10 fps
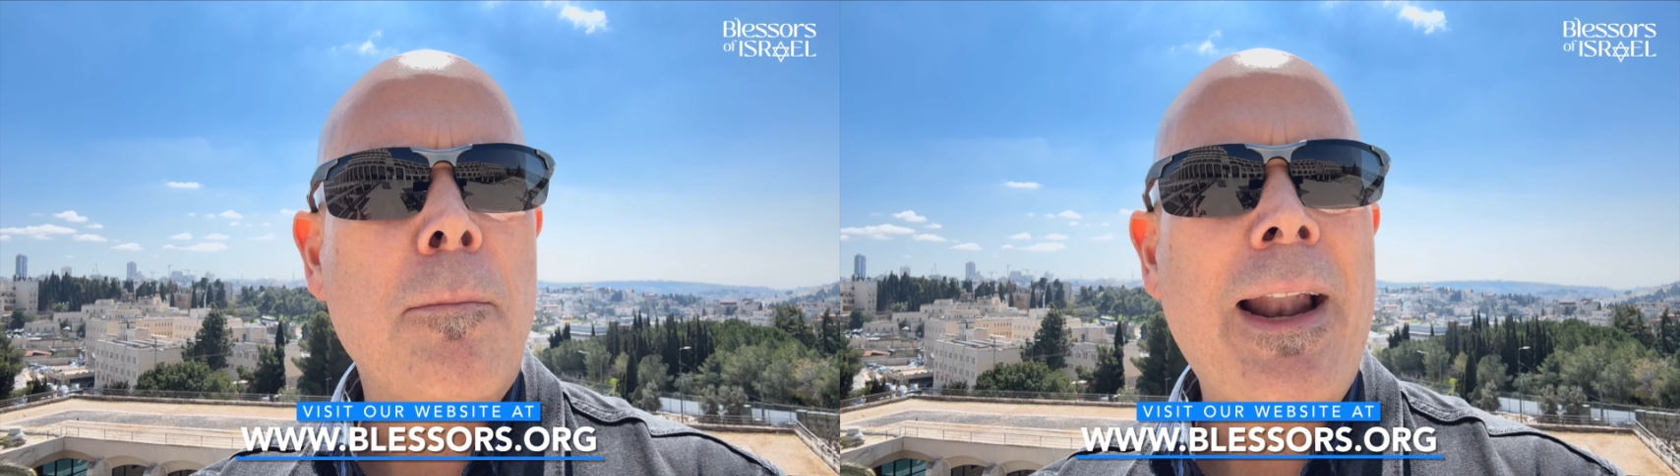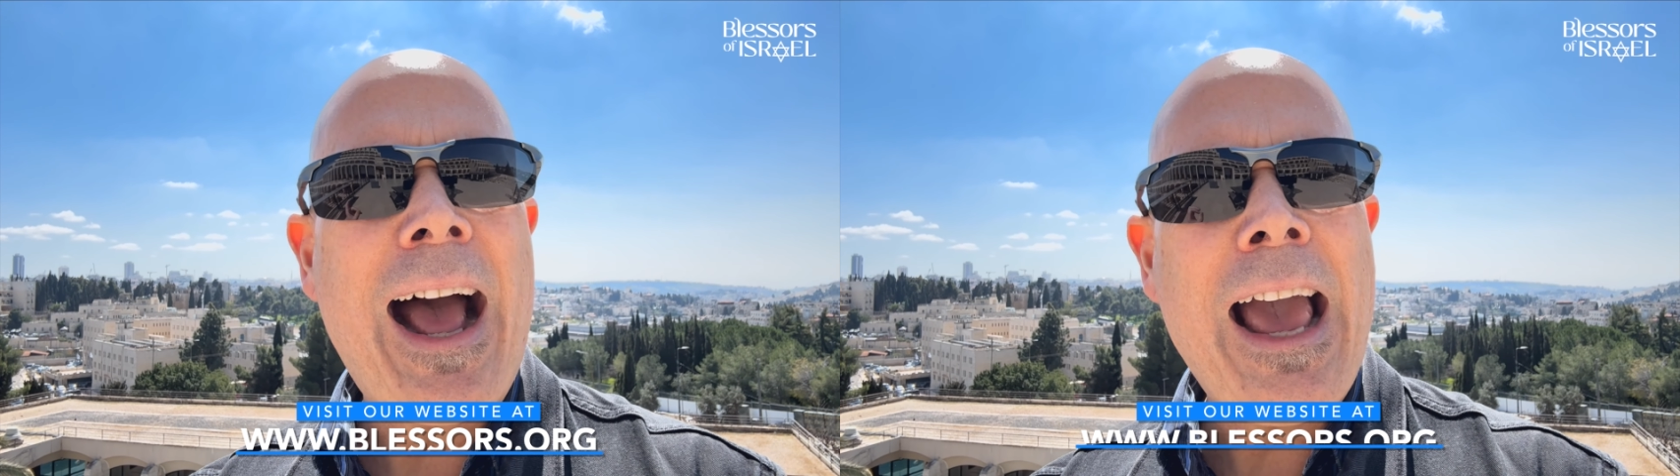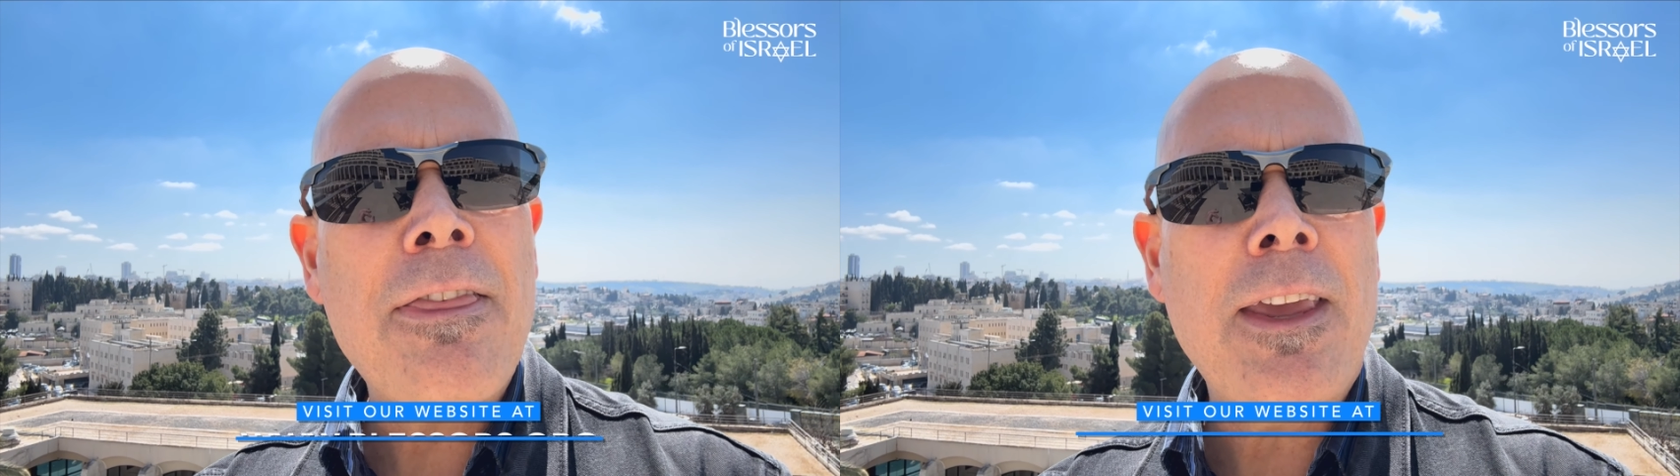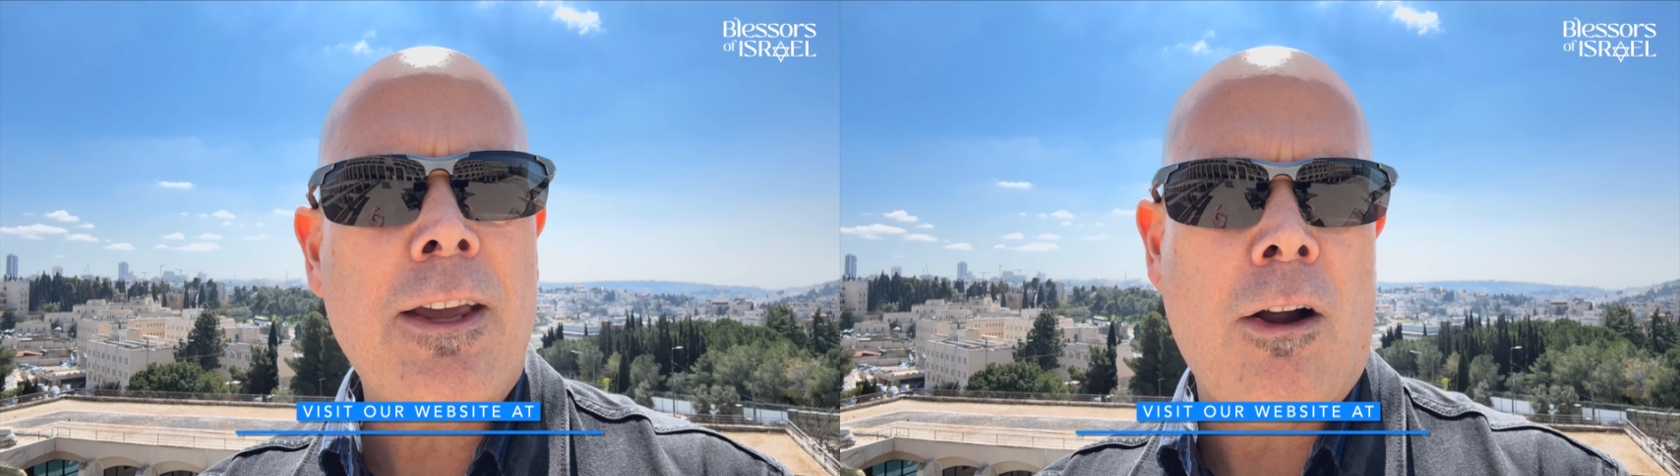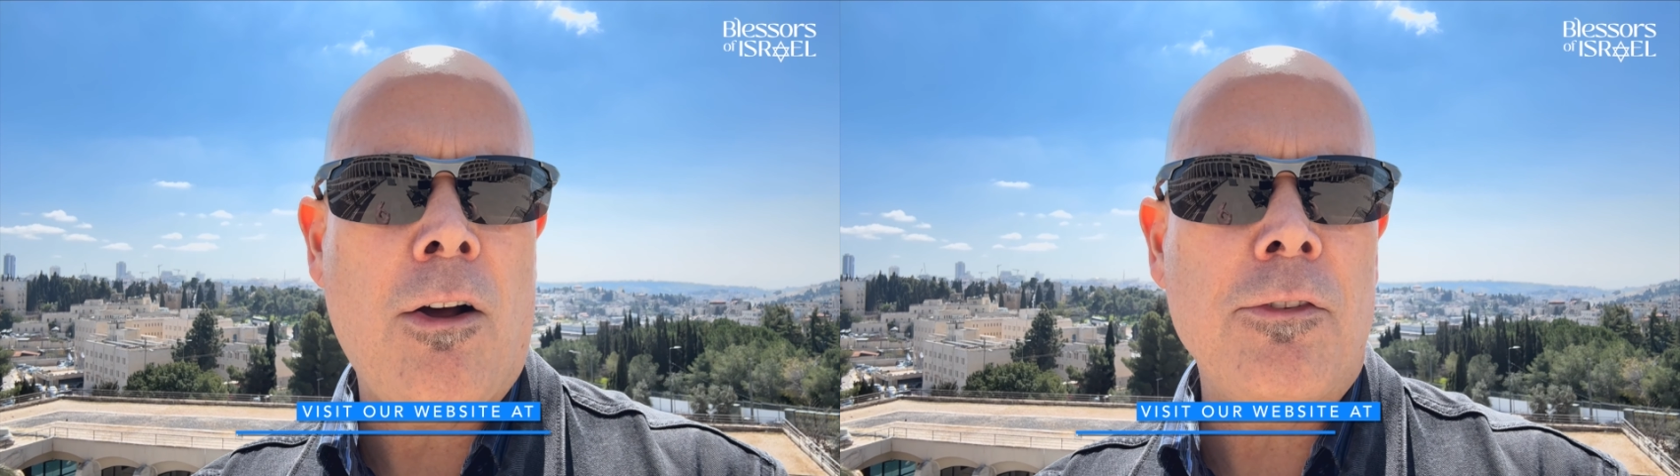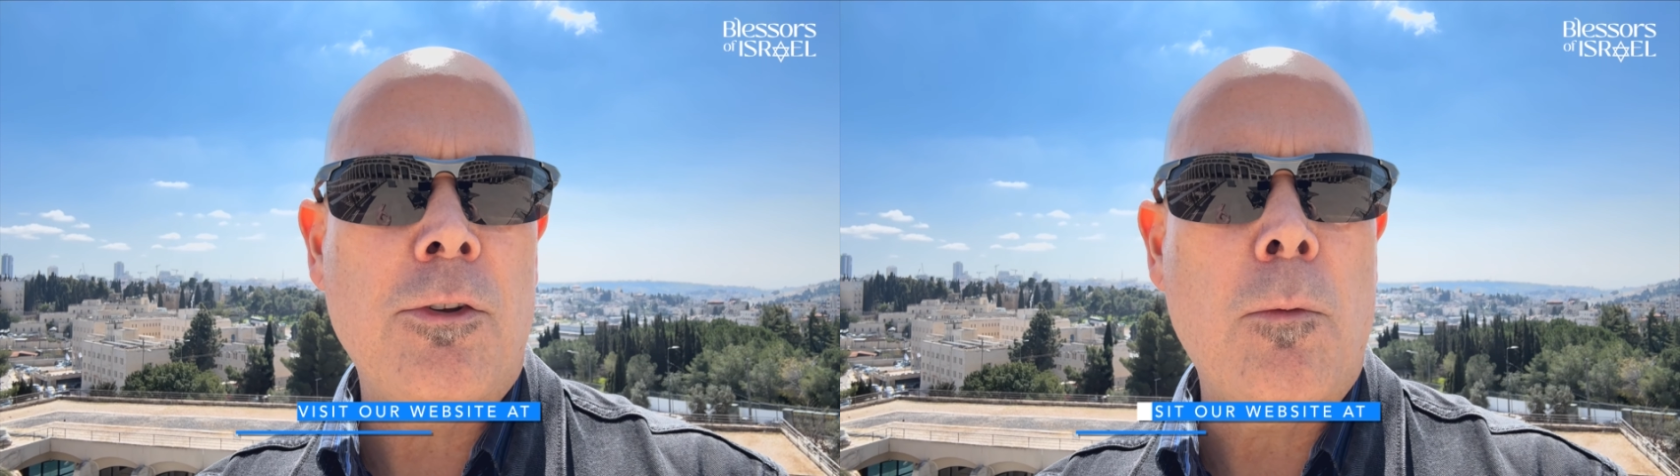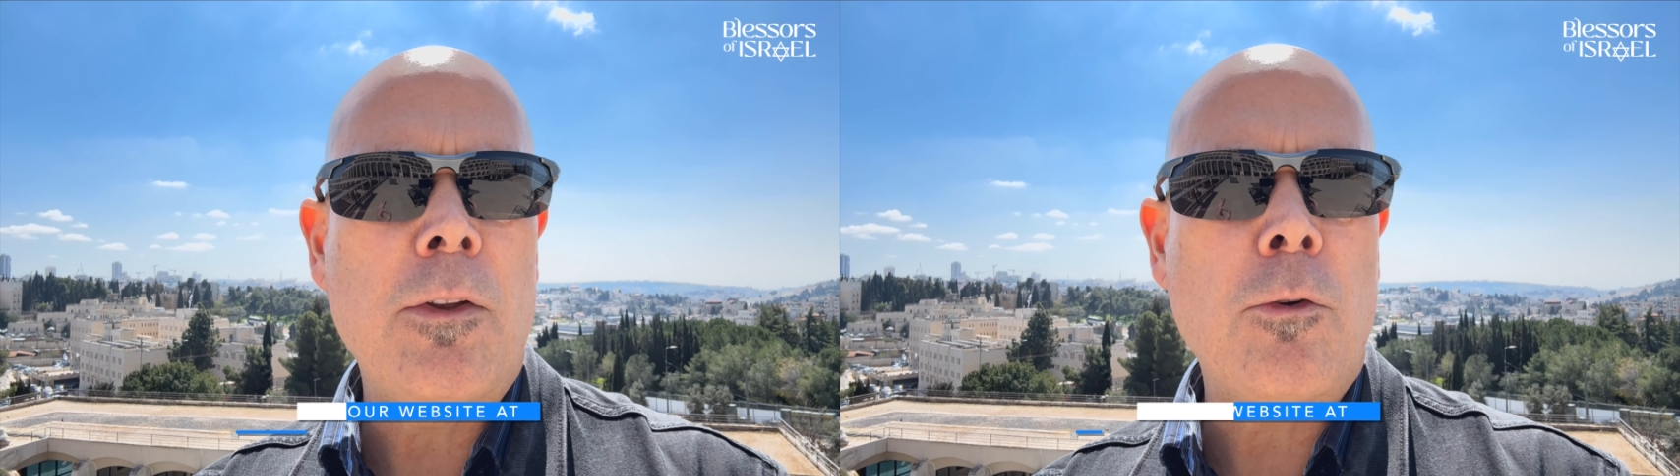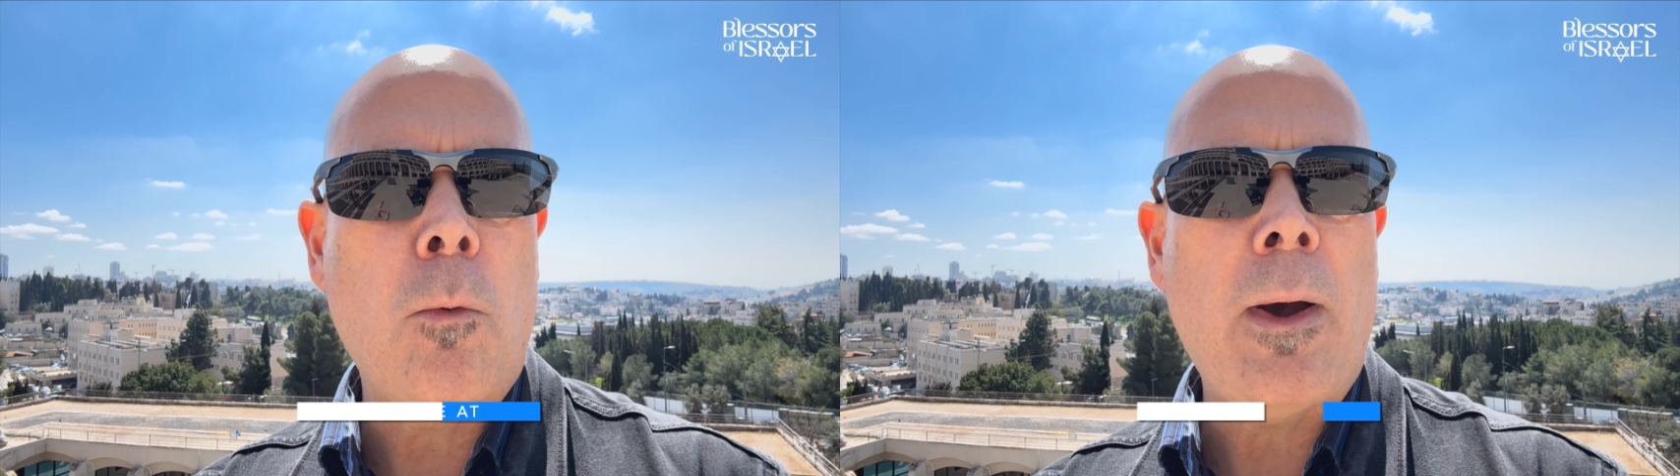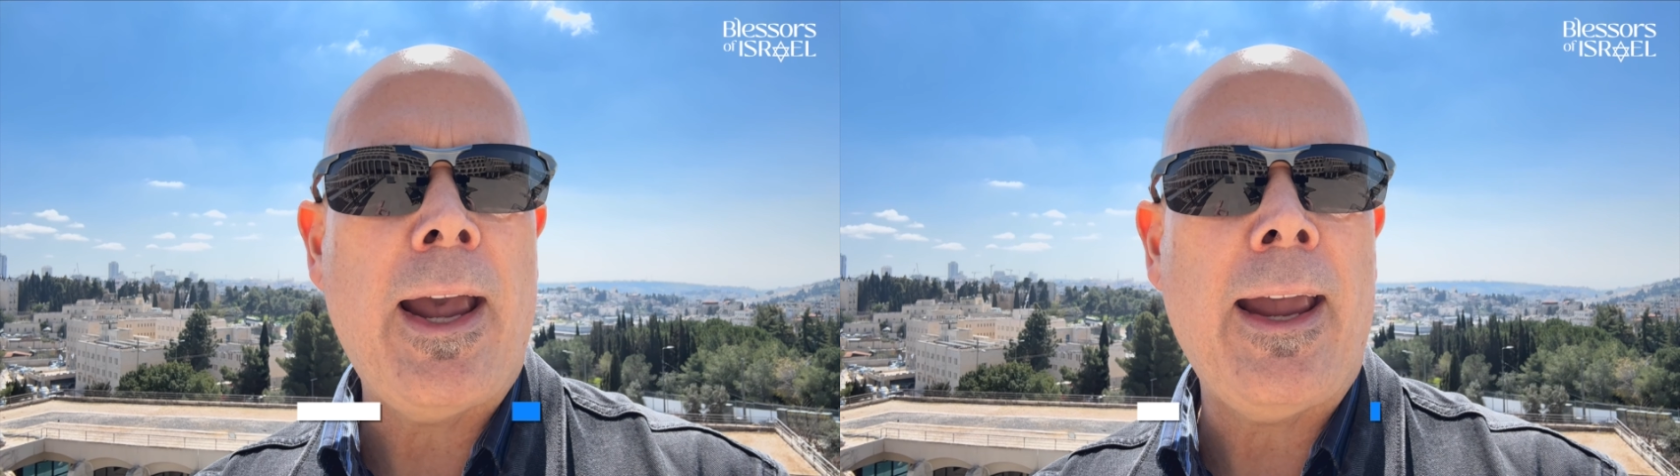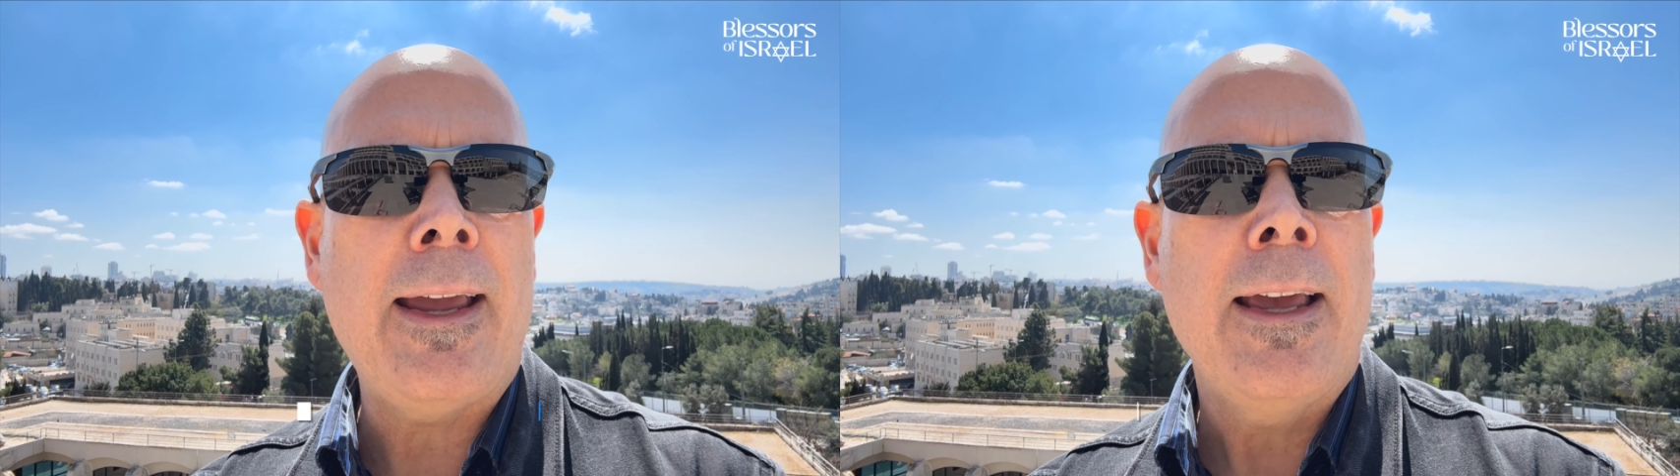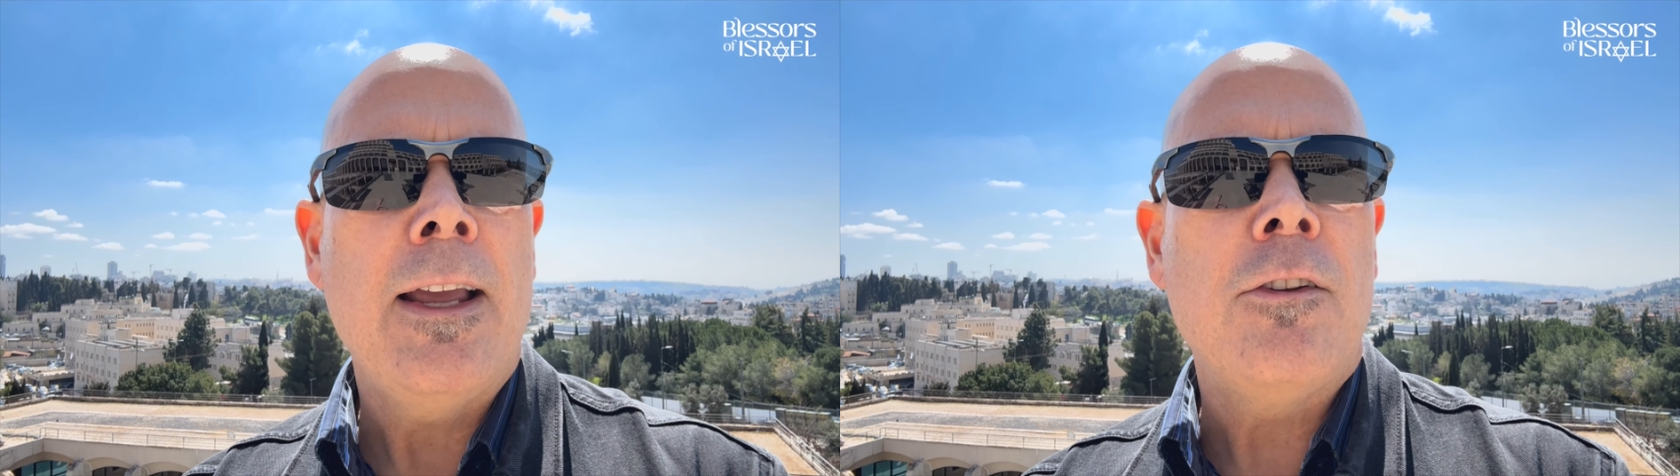but I think it also was a way